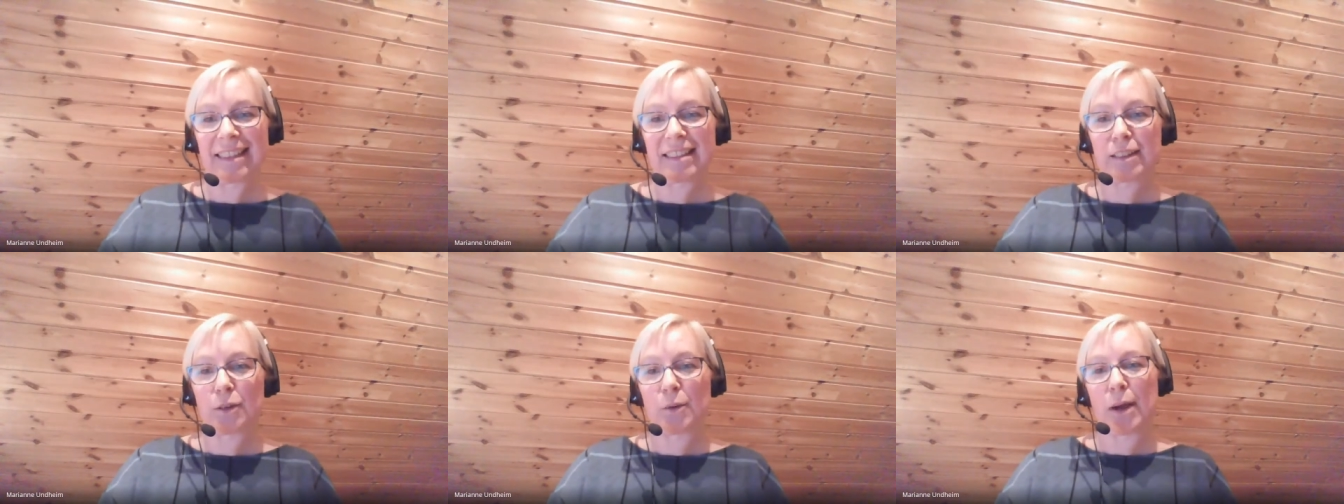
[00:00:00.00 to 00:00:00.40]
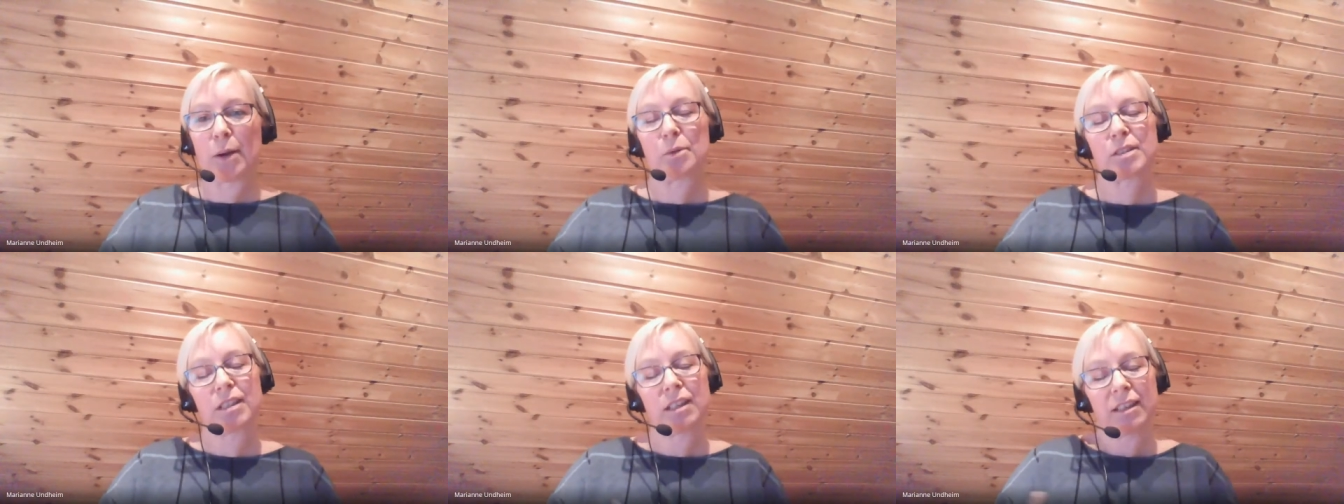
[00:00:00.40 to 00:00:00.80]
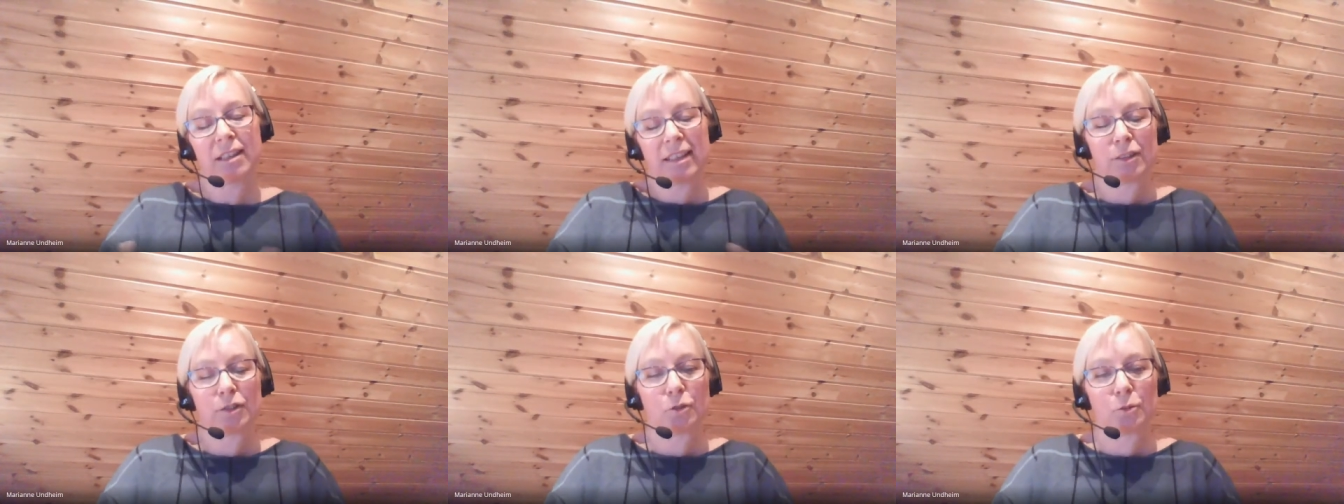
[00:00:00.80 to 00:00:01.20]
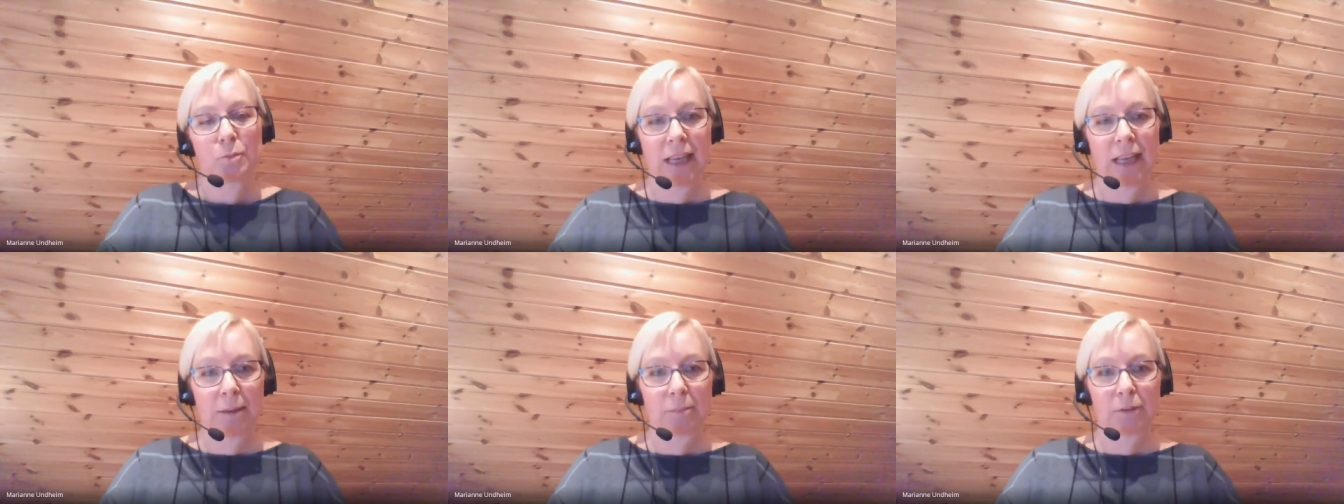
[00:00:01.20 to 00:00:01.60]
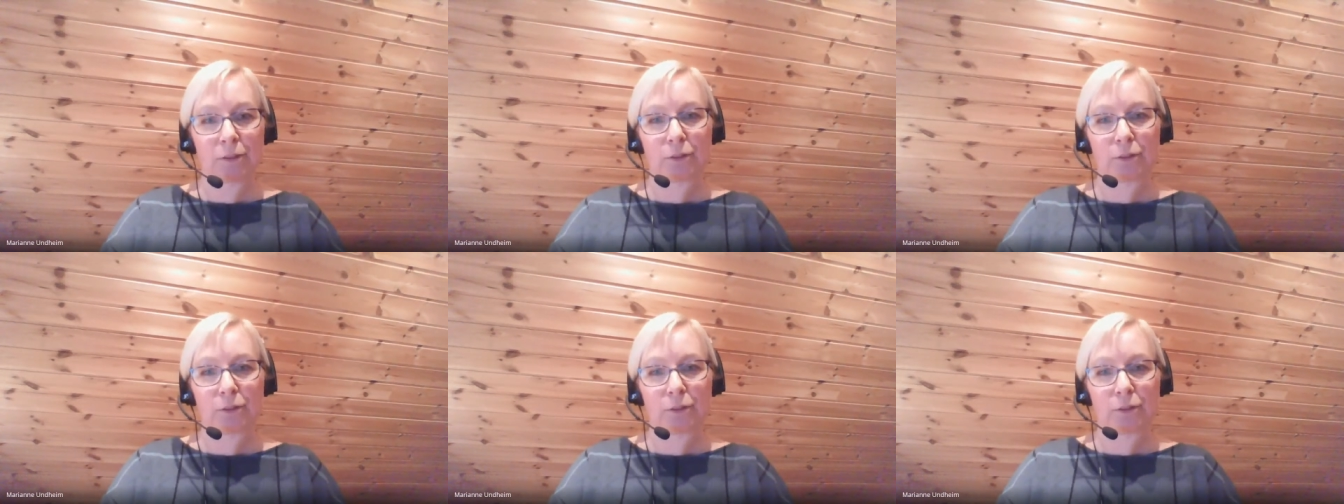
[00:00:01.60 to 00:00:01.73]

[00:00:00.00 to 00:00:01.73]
So I was lucky to be able